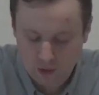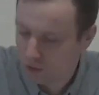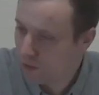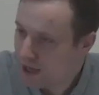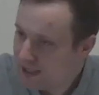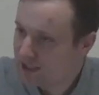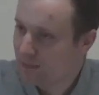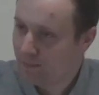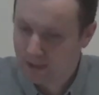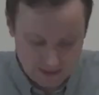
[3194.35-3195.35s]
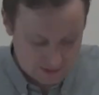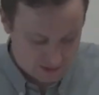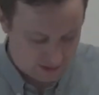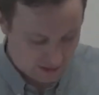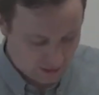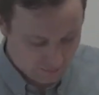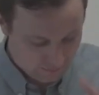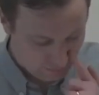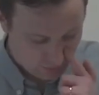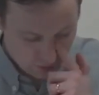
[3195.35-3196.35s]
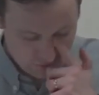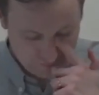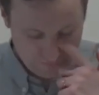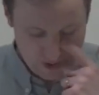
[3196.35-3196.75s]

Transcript: grace and peace from God the